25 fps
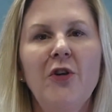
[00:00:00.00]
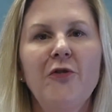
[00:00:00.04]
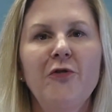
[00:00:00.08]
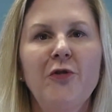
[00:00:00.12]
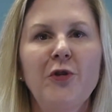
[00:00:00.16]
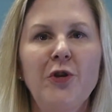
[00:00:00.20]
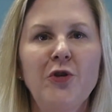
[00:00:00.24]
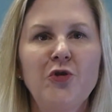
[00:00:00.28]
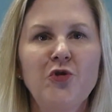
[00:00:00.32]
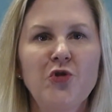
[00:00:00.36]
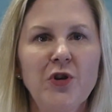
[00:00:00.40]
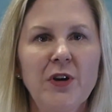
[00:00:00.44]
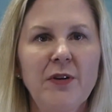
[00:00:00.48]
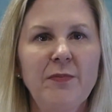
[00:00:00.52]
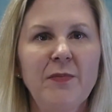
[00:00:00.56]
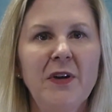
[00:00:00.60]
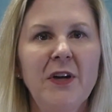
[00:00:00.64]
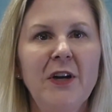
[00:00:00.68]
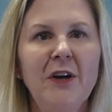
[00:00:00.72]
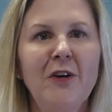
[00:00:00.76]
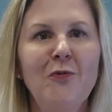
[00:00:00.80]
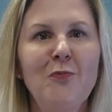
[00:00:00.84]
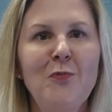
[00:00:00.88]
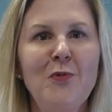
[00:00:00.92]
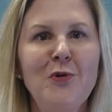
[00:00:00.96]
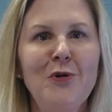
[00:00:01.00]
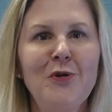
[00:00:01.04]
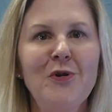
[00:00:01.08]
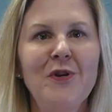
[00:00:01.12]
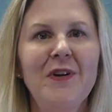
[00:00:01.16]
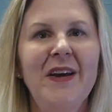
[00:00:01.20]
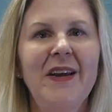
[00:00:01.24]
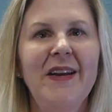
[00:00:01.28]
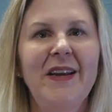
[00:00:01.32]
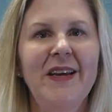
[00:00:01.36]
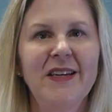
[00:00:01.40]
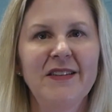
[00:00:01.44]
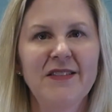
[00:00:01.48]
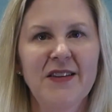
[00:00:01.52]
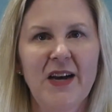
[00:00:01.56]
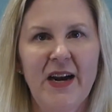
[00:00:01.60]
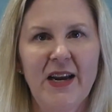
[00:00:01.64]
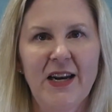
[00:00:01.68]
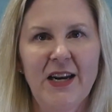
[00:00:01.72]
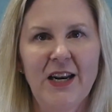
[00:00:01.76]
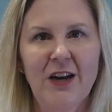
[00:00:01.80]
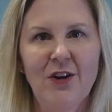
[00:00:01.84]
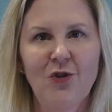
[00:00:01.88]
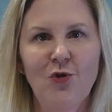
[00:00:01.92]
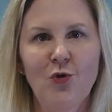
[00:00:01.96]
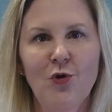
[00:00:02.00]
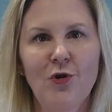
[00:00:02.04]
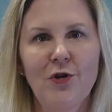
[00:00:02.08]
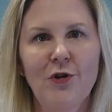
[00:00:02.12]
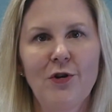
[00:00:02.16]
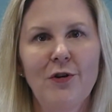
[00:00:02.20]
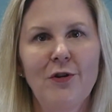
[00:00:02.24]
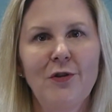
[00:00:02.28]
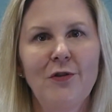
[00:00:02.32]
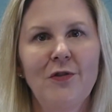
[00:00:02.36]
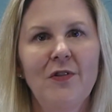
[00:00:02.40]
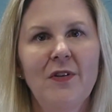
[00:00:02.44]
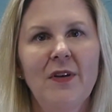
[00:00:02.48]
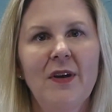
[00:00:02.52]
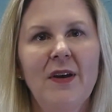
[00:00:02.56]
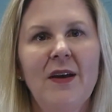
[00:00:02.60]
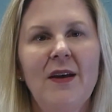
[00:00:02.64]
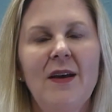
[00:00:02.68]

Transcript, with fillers: for the treatment of mood and anxiety disorders.